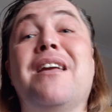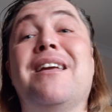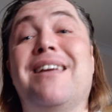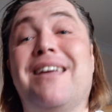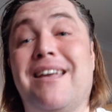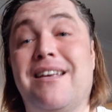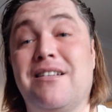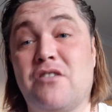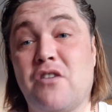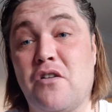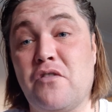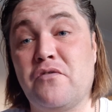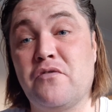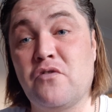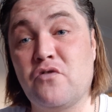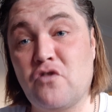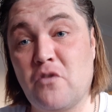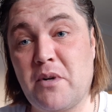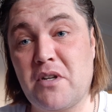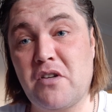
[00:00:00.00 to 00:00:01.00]
he kicks off.
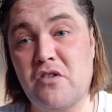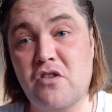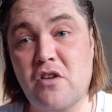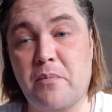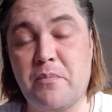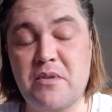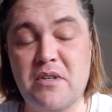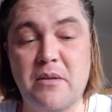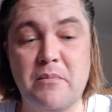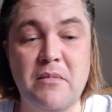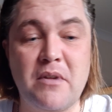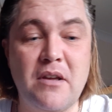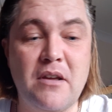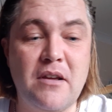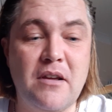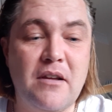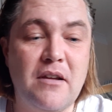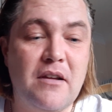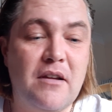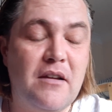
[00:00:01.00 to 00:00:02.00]
Nobody stops him.
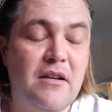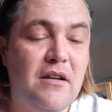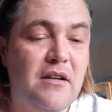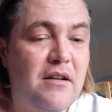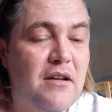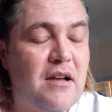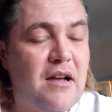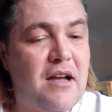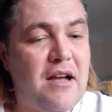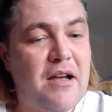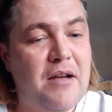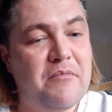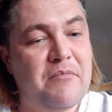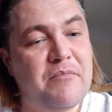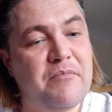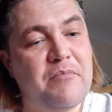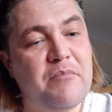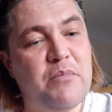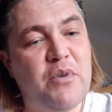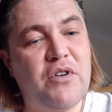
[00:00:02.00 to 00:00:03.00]

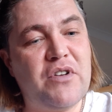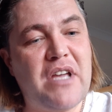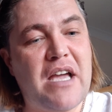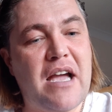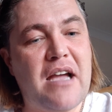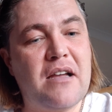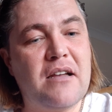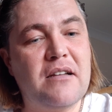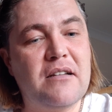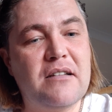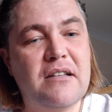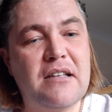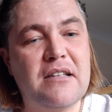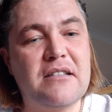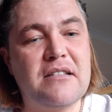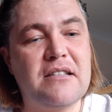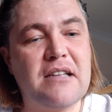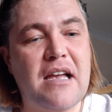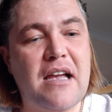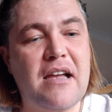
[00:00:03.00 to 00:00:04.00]
Um, but yeah,
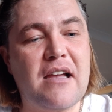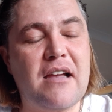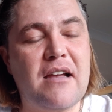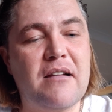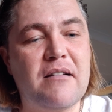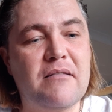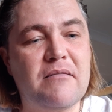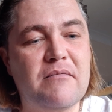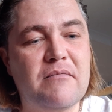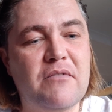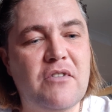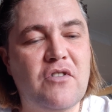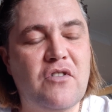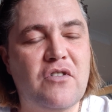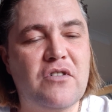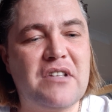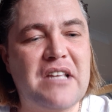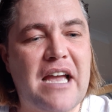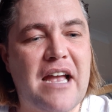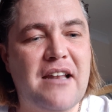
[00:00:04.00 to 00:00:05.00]
it's uh, you
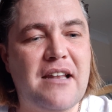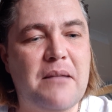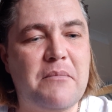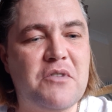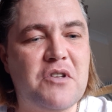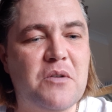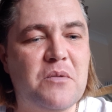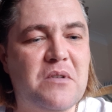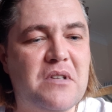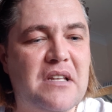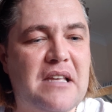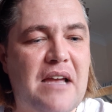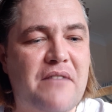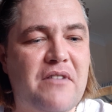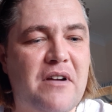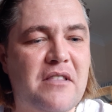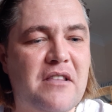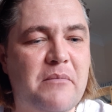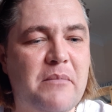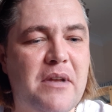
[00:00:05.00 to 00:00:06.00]
know getting them two together
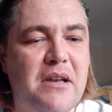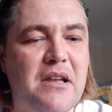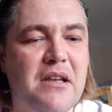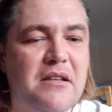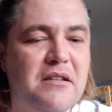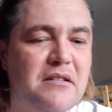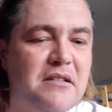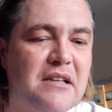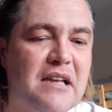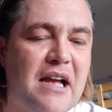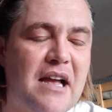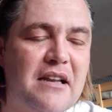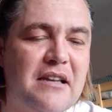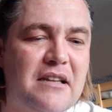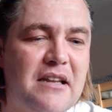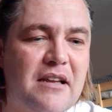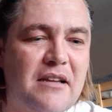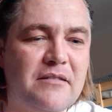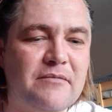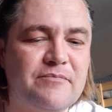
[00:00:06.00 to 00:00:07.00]
at the minute. It's kind
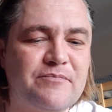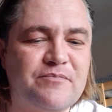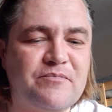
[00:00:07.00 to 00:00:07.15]
of